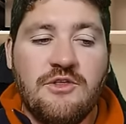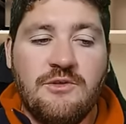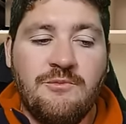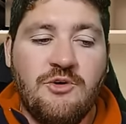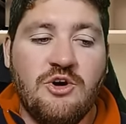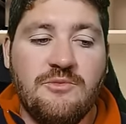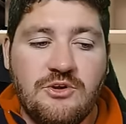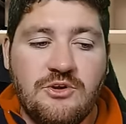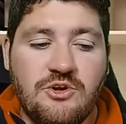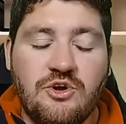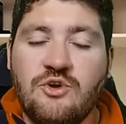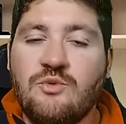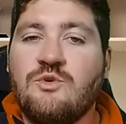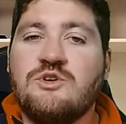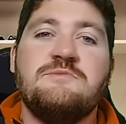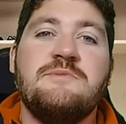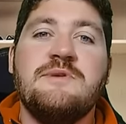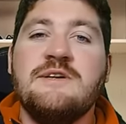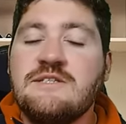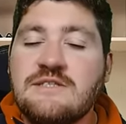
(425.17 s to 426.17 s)
of the Mobi unit,
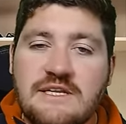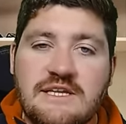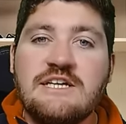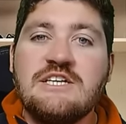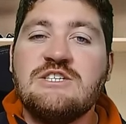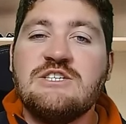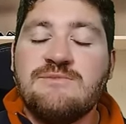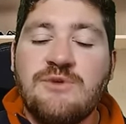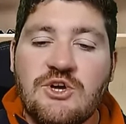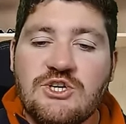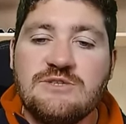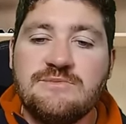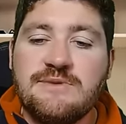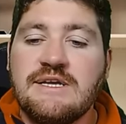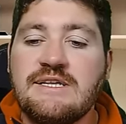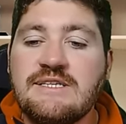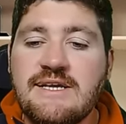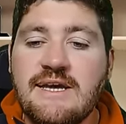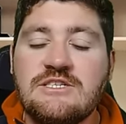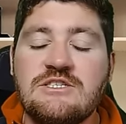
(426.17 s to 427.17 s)
which means that he is supposed to be
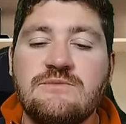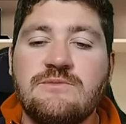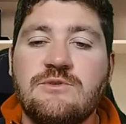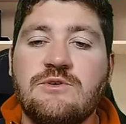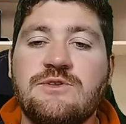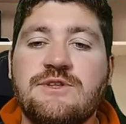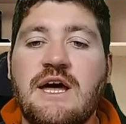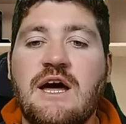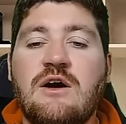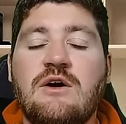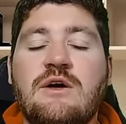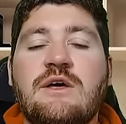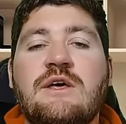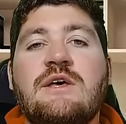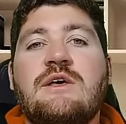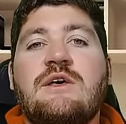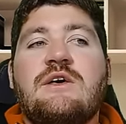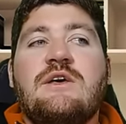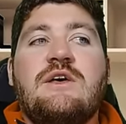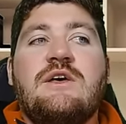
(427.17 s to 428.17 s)
accessible. Now,
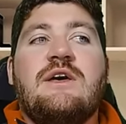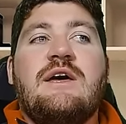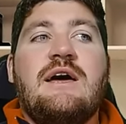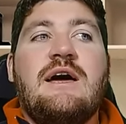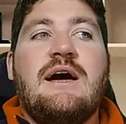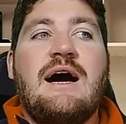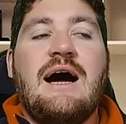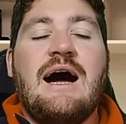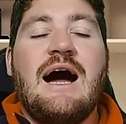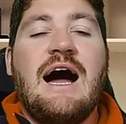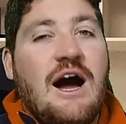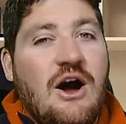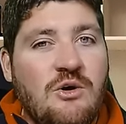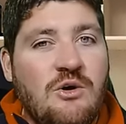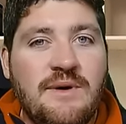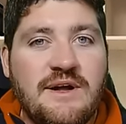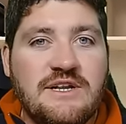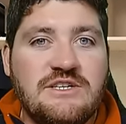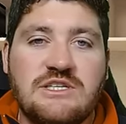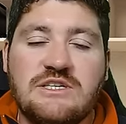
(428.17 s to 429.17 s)
how
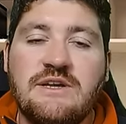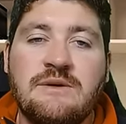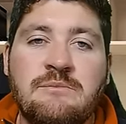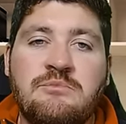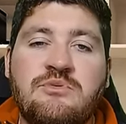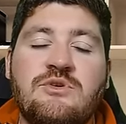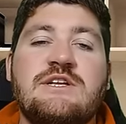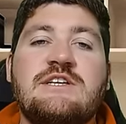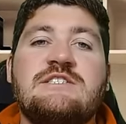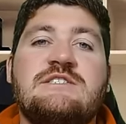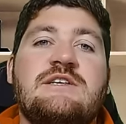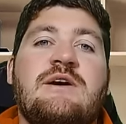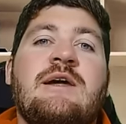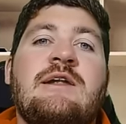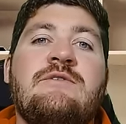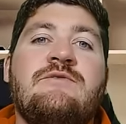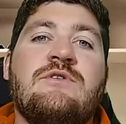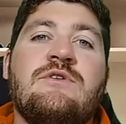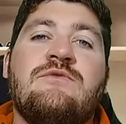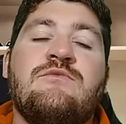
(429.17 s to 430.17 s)
much input is
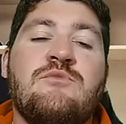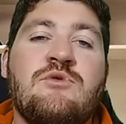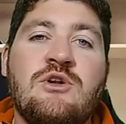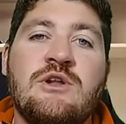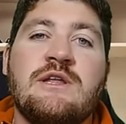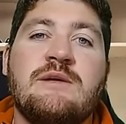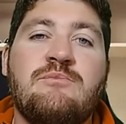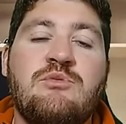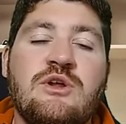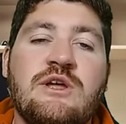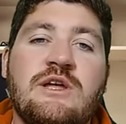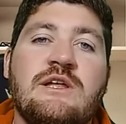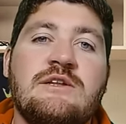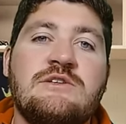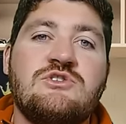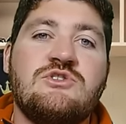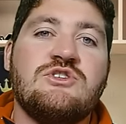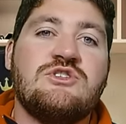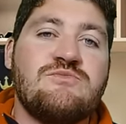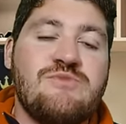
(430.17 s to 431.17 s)
Duane Vermeulen putting
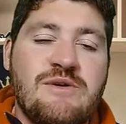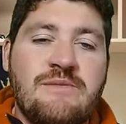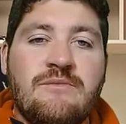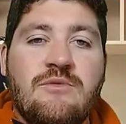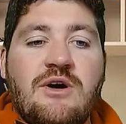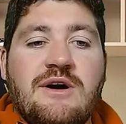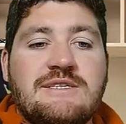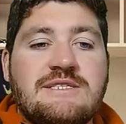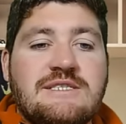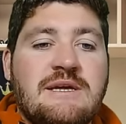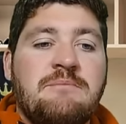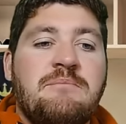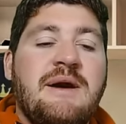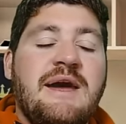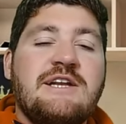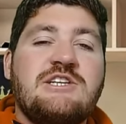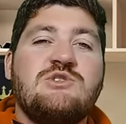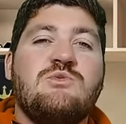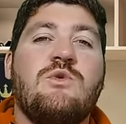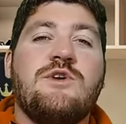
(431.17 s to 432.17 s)
into the Springboks
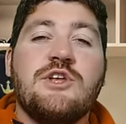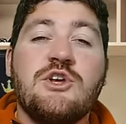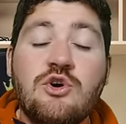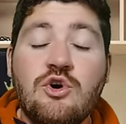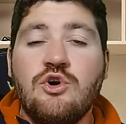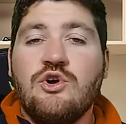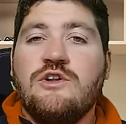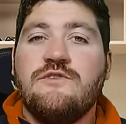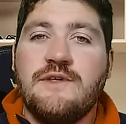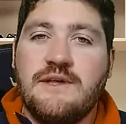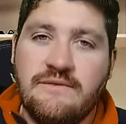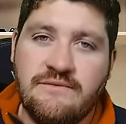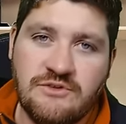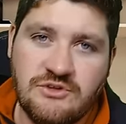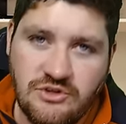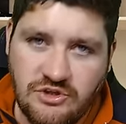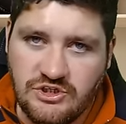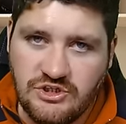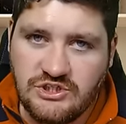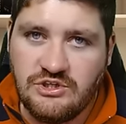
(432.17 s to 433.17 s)
compared to what he could have given to
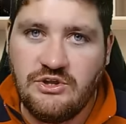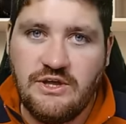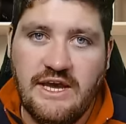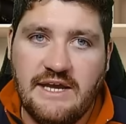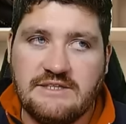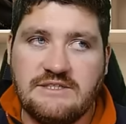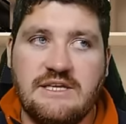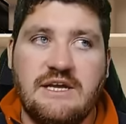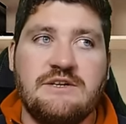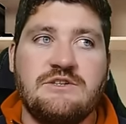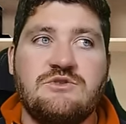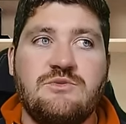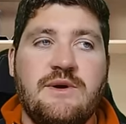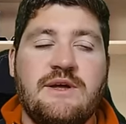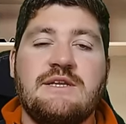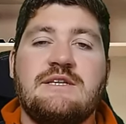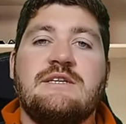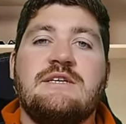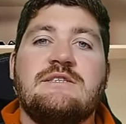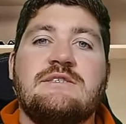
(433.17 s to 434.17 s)
the to the SA under
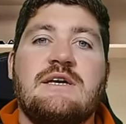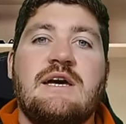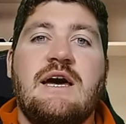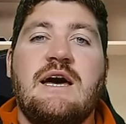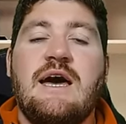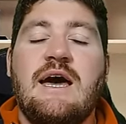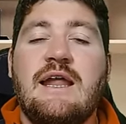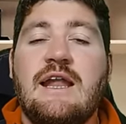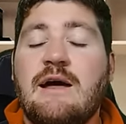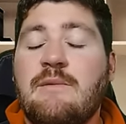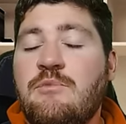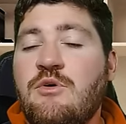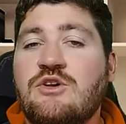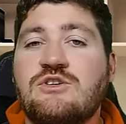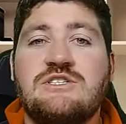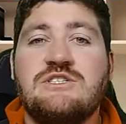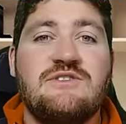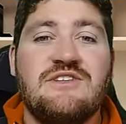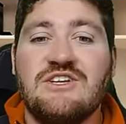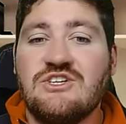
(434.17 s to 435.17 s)
twenties? And I
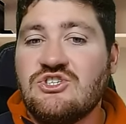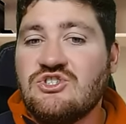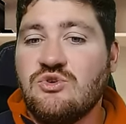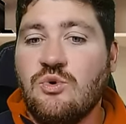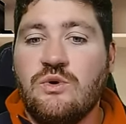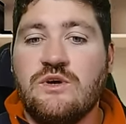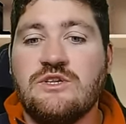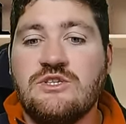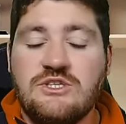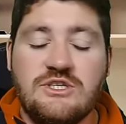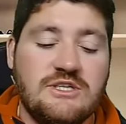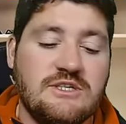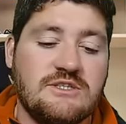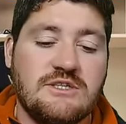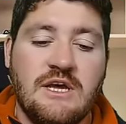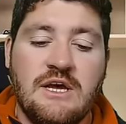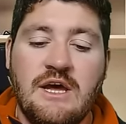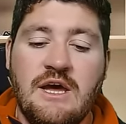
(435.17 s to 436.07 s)
personally think it's chalk and cheese.